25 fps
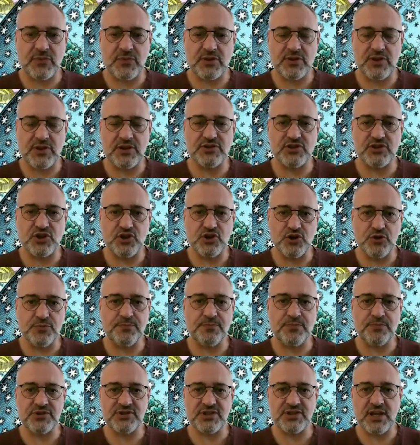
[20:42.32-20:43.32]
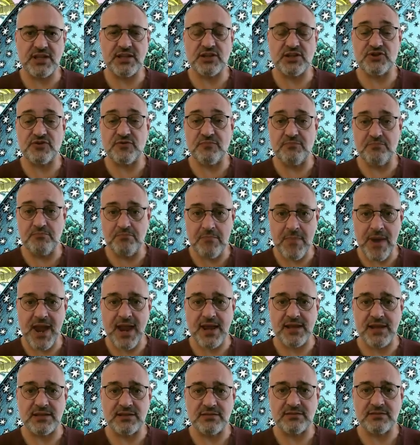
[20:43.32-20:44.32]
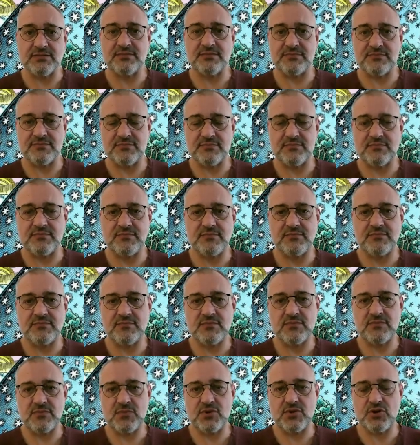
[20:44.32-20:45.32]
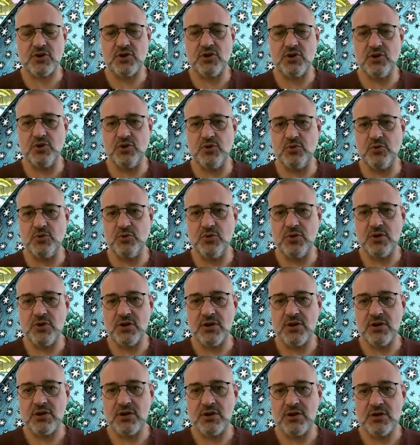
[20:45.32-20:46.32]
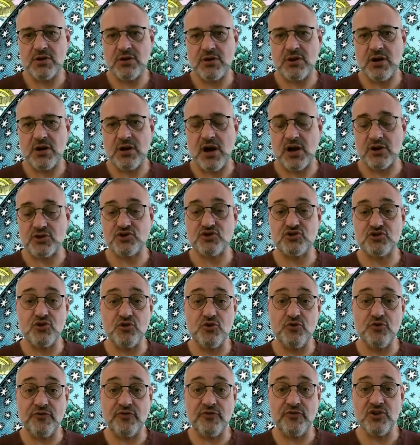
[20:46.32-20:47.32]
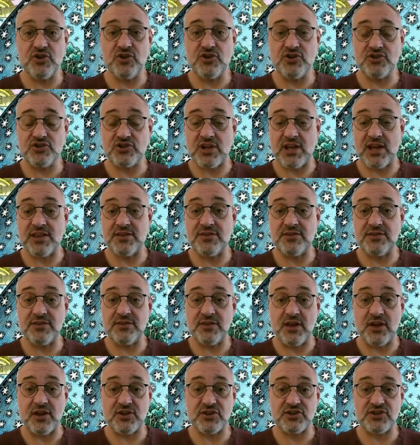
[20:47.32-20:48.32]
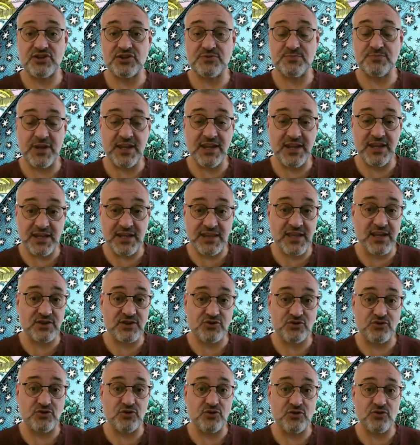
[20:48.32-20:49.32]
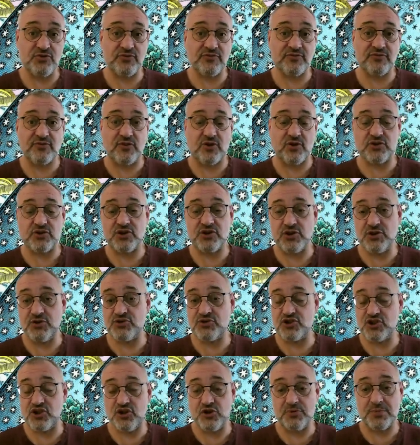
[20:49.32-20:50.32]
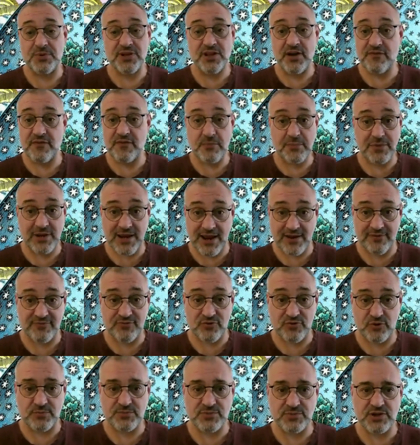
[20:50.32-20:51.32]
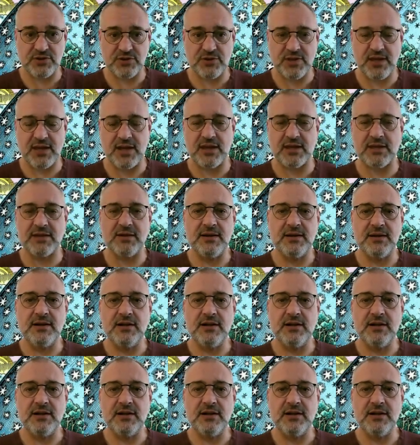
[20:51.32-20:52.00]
there's a good percentage of men who are truthers and are speaking their truth on YouTube and other platforms. Okay,